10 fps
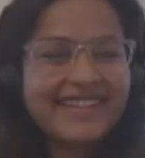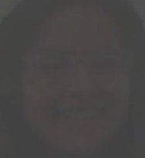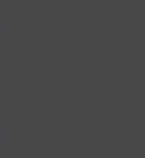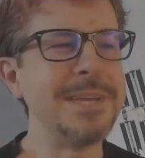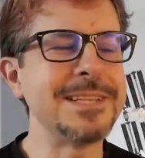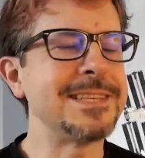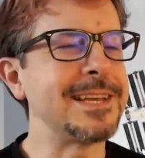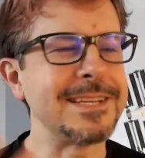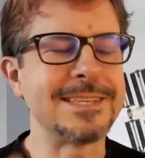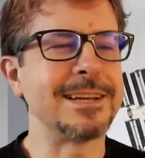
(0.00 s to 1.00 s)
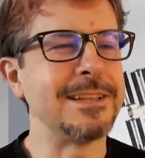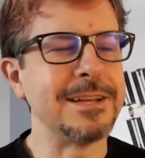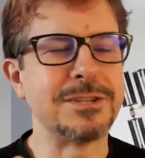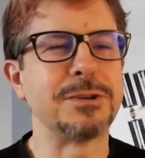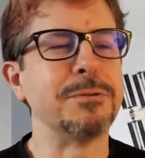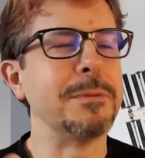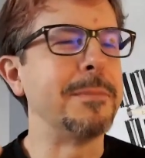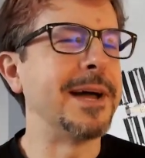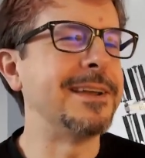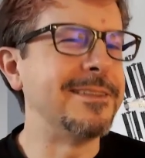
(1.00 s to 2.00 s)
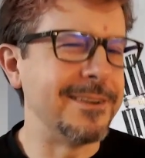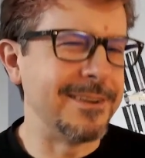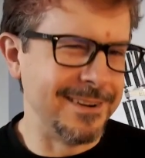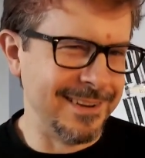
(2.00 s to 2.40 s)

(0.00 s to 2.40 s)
for me, it's like a psychological reminder